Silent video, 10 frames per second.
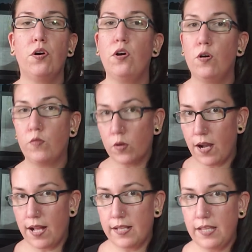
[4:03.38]

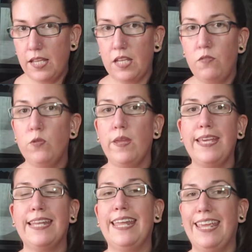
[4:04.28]
Overall, if you
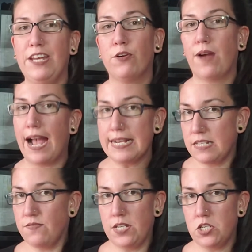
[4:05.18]
like an
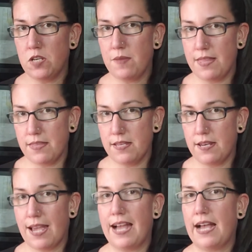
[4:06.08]
interactive teaching method,
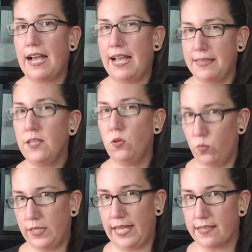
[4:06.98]
I think you
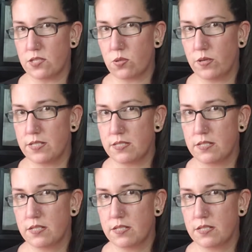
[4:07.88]
will like this course.